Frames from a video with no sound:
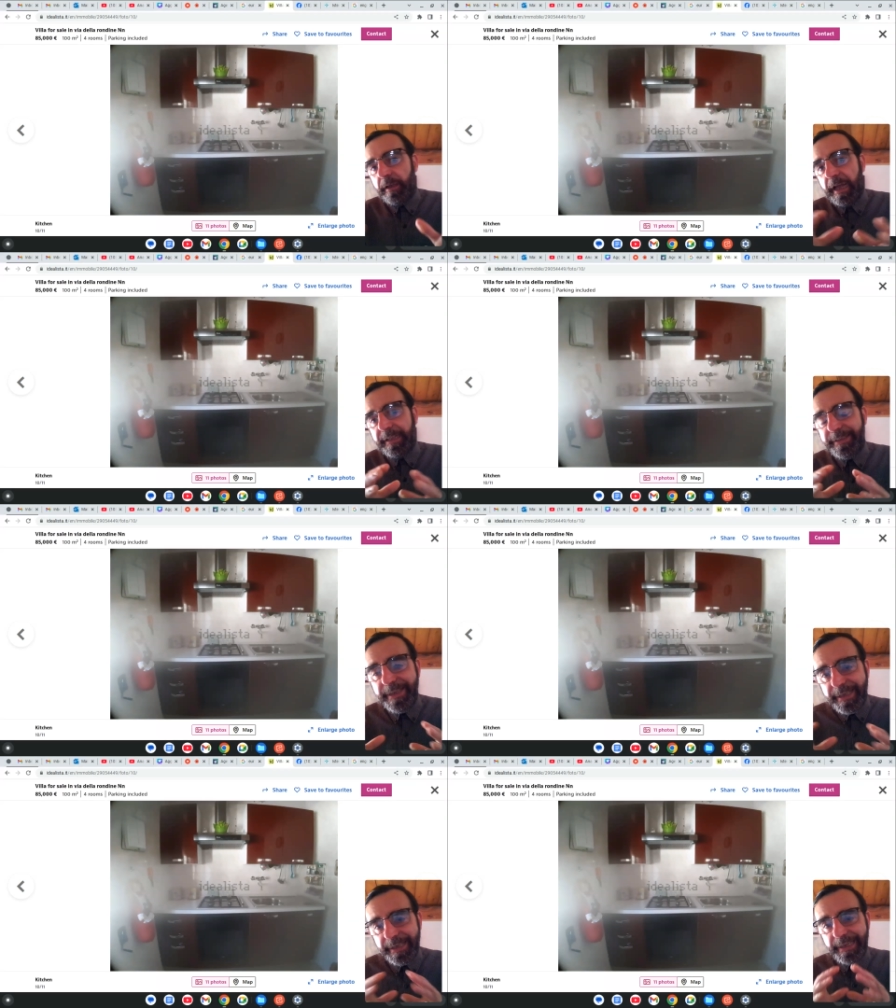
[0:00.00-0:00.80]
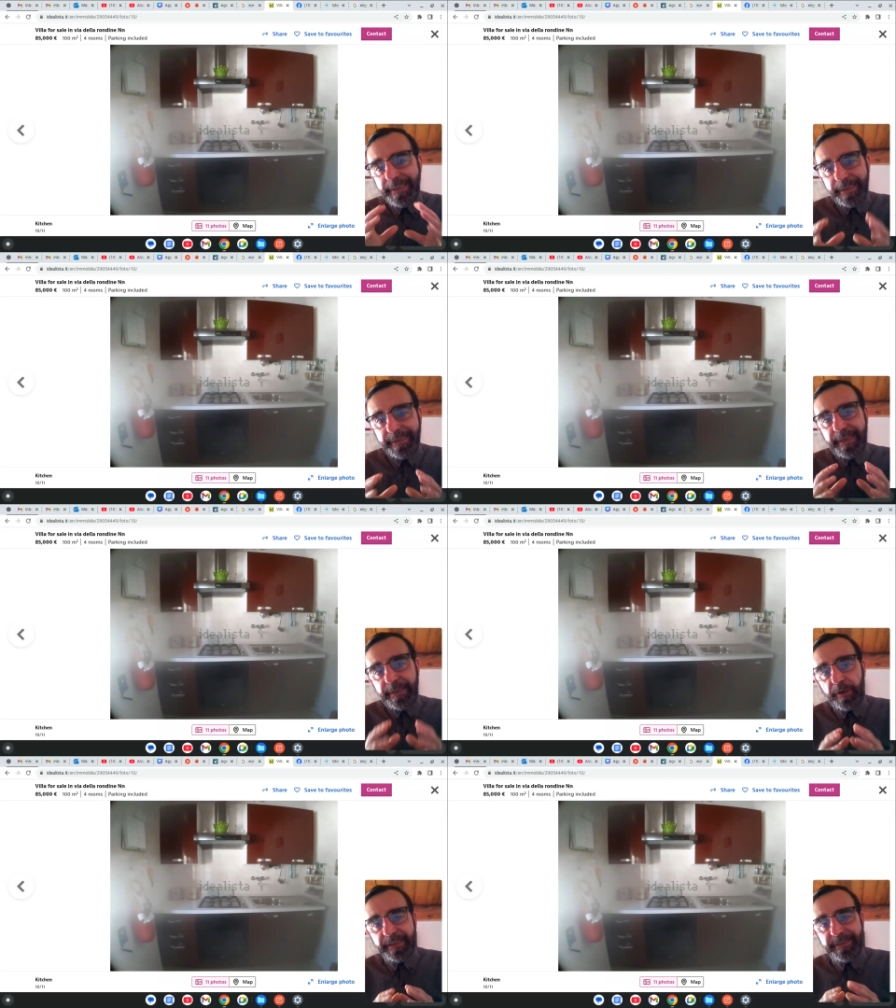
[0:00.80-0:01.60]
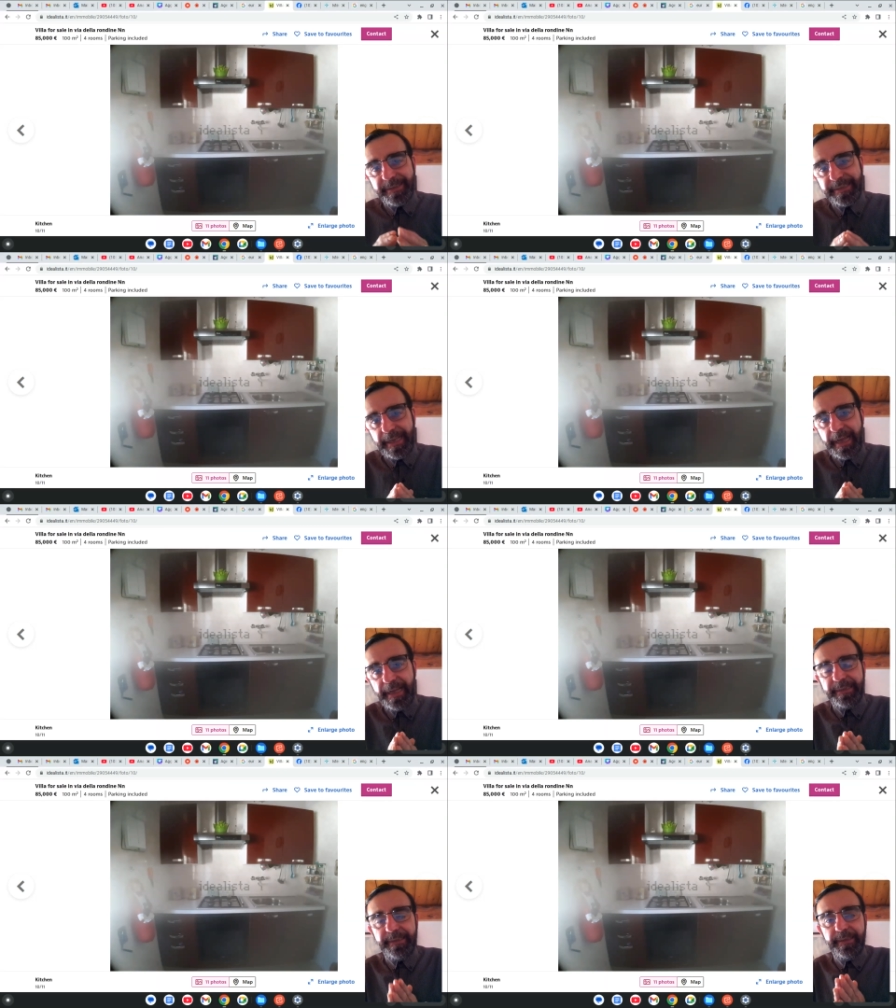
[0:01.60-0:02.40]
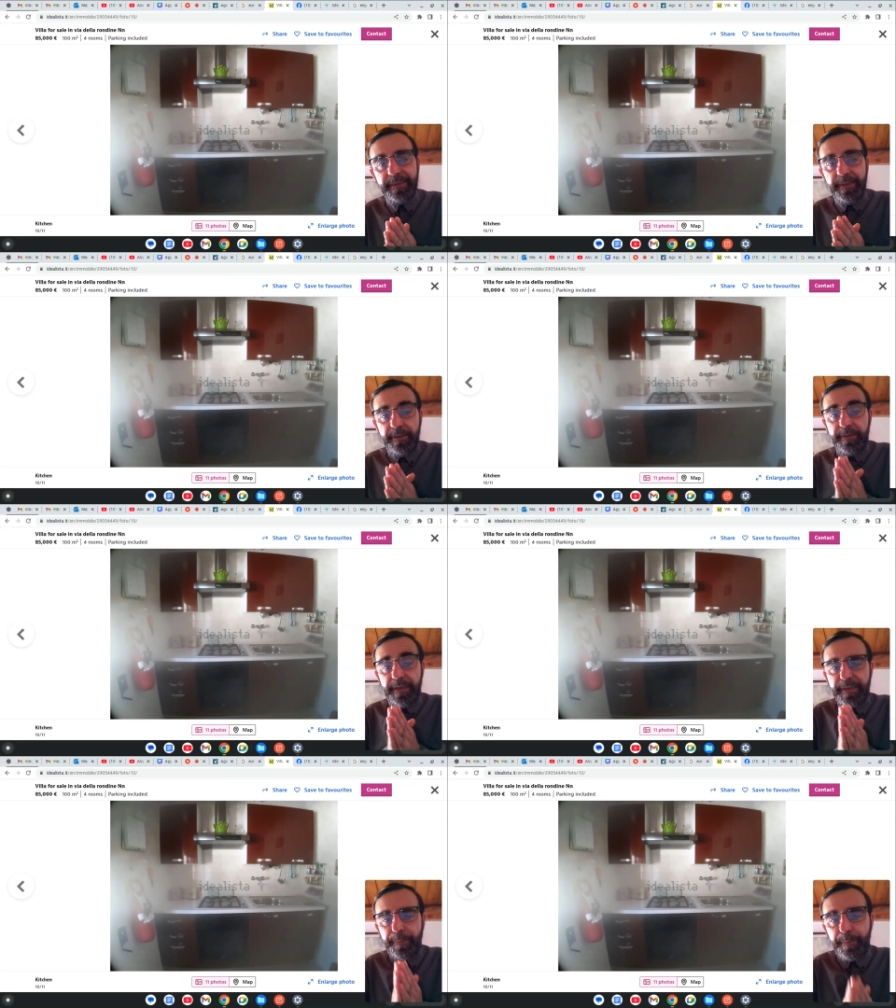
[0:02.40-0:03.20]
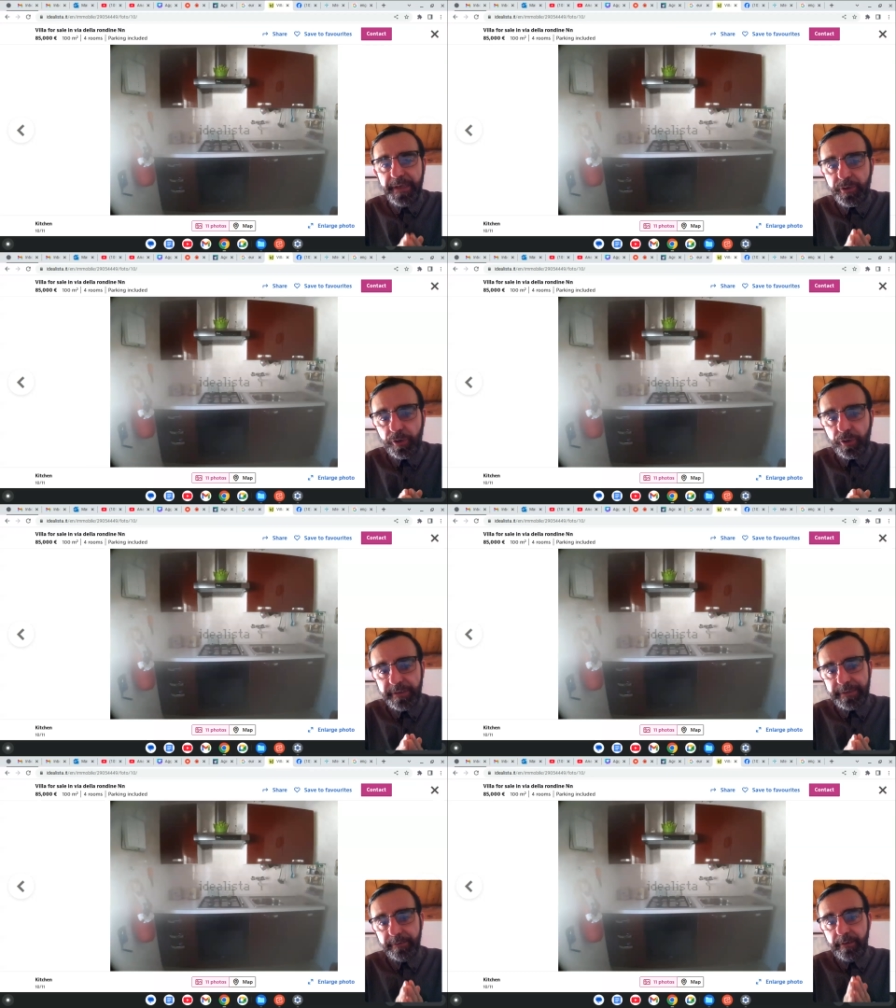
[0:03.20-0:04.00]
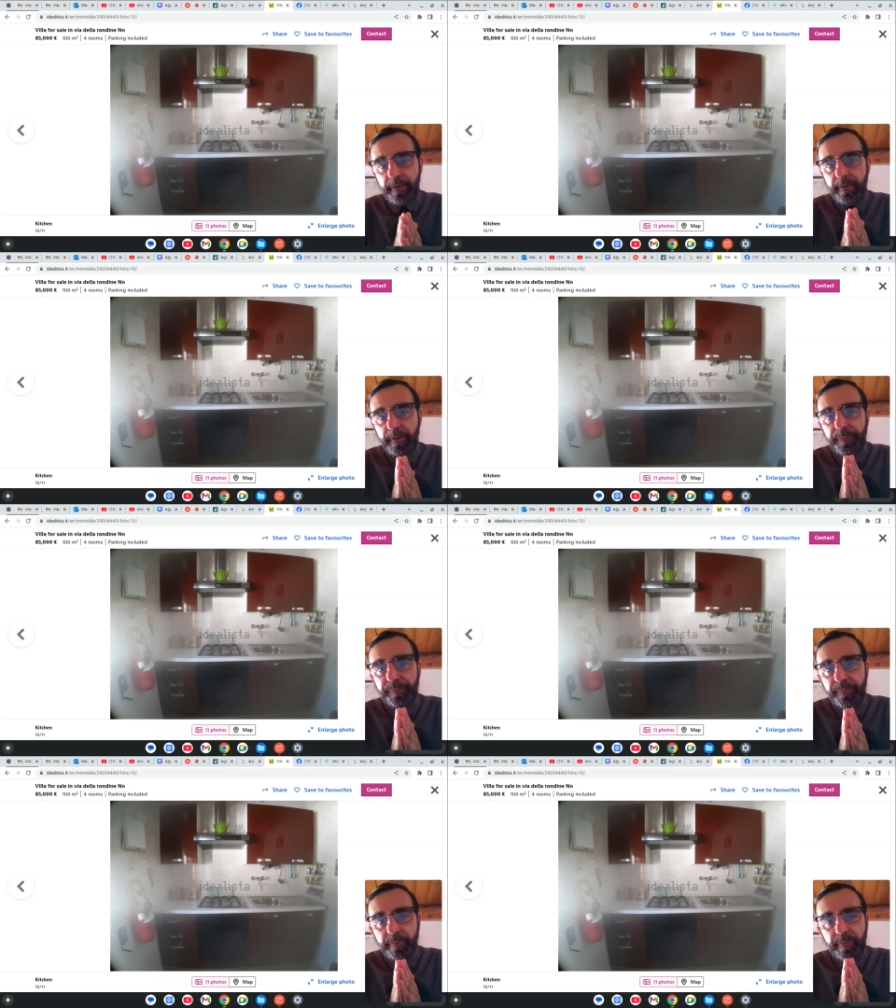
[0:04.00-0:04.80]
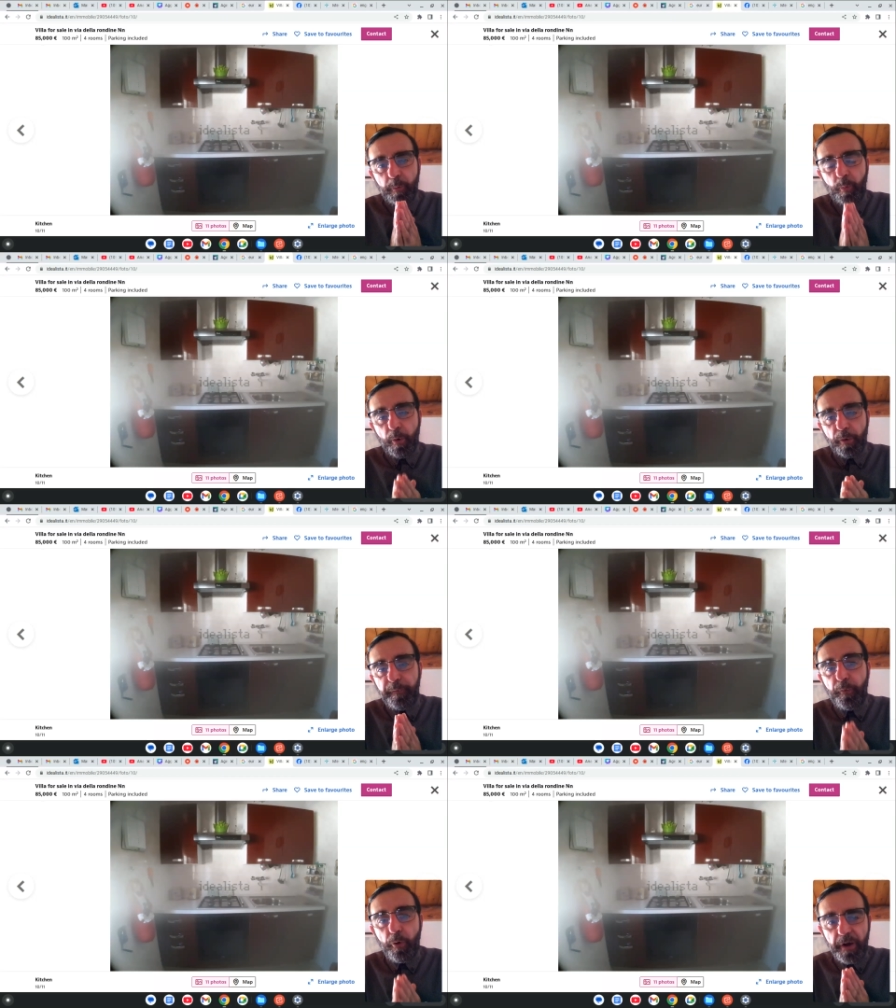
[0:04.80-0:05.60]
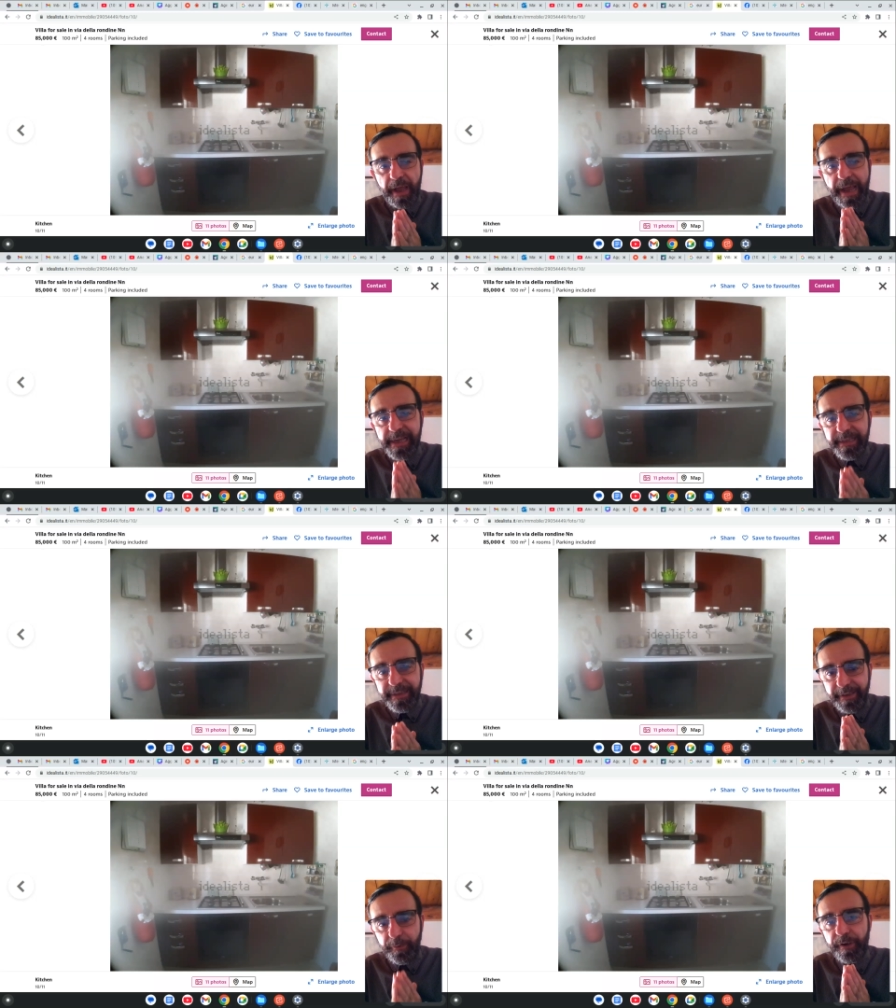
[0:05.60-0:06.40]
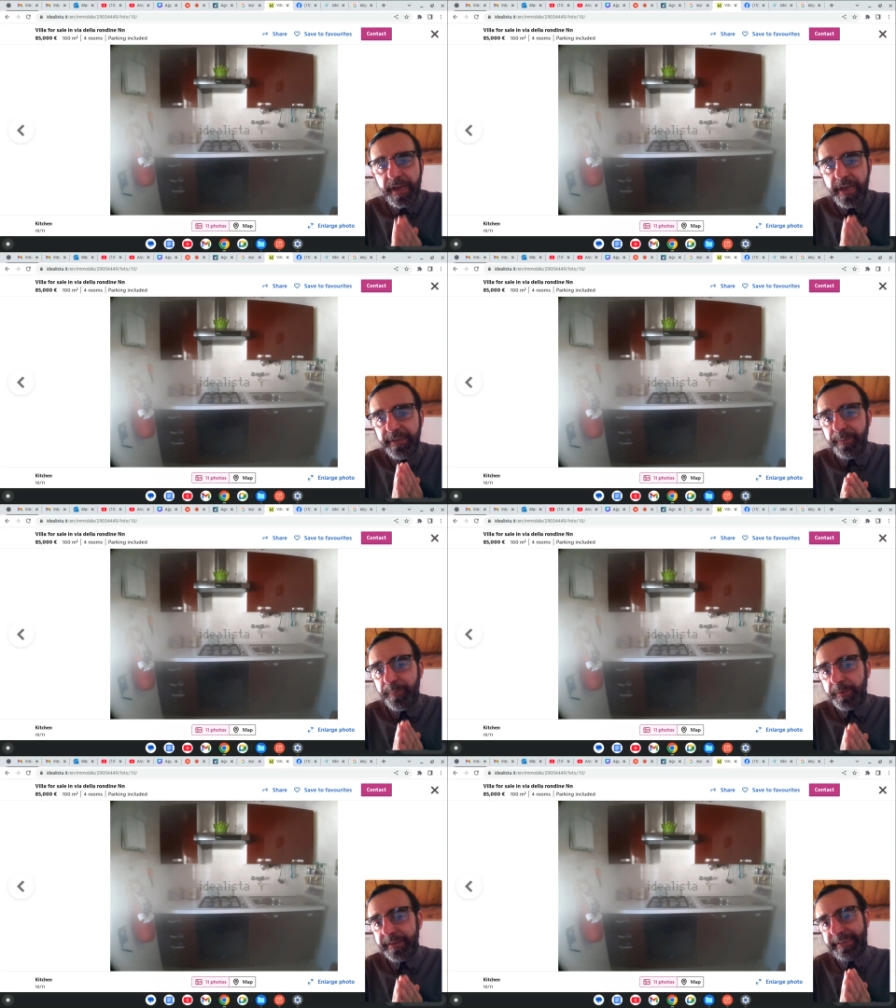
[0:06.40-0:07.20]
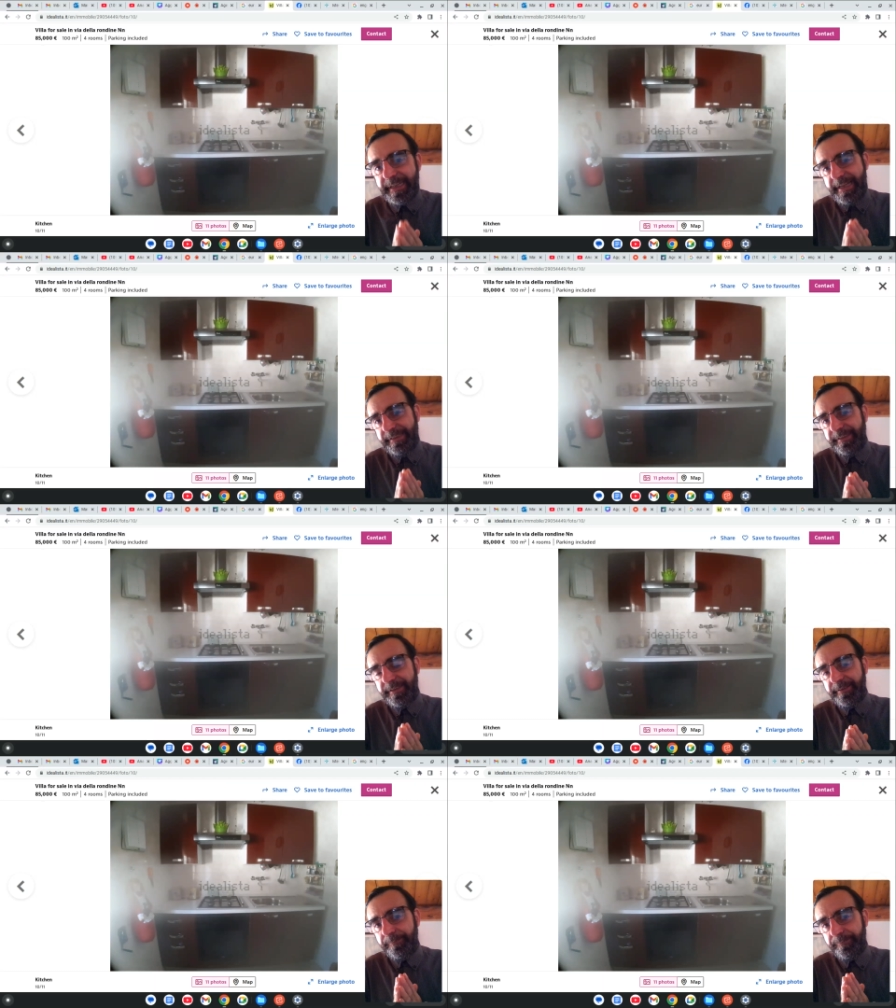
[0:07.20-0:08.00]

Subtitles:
I think in Italy they don't understand that the pictures work for 80 or 90%